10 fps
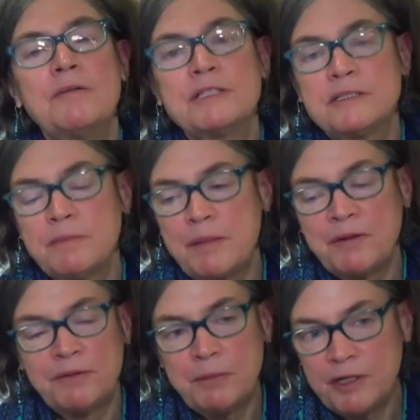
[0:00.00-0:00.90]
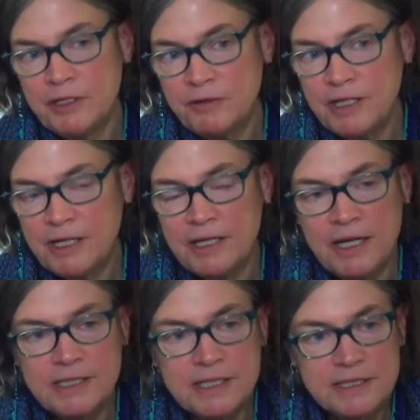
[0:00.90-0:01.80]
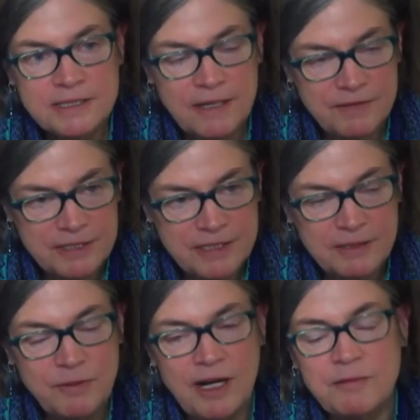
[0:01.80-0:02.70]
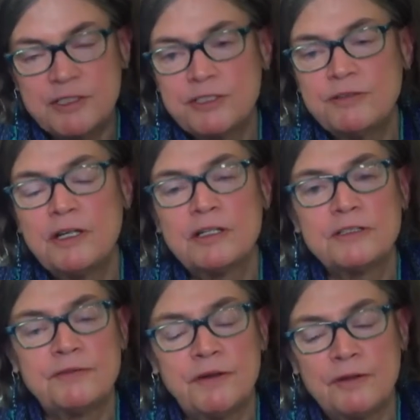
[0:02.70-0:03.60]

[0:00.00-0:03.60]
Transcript: I was a member of Liberty Union in 1970 when I was too young to